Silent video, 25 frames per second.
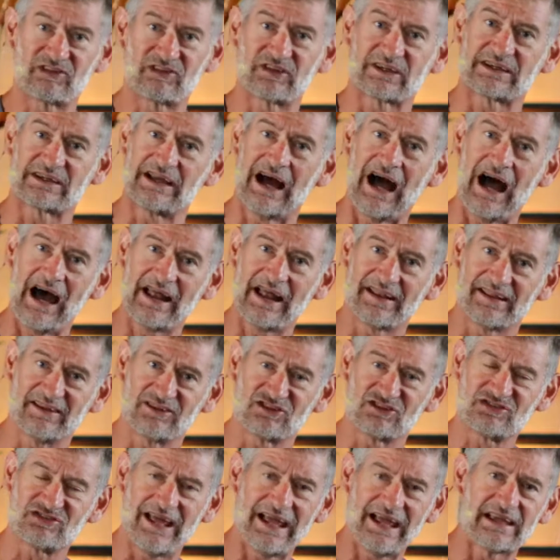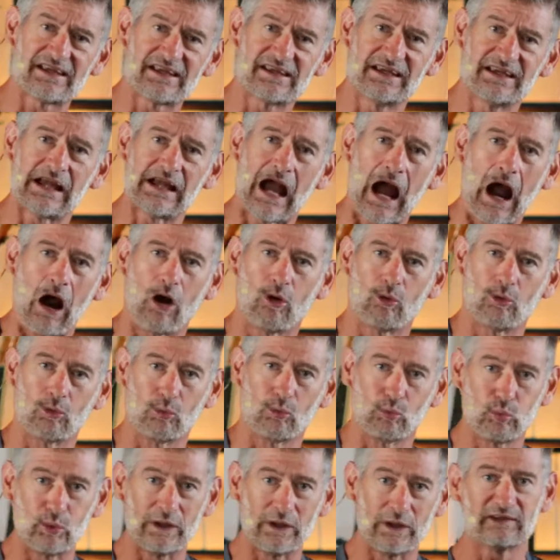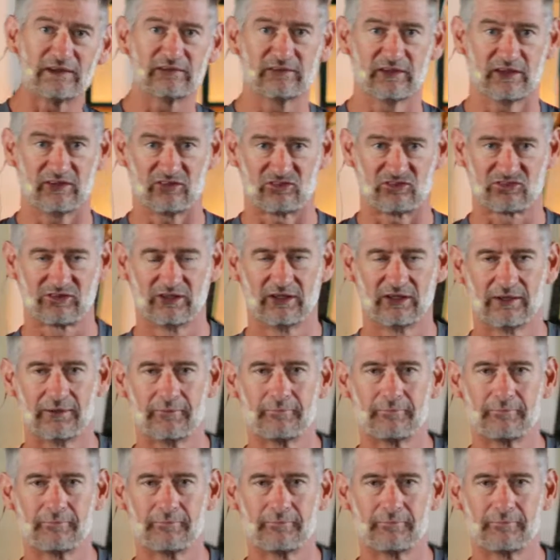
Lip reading: is that God is taking our weakness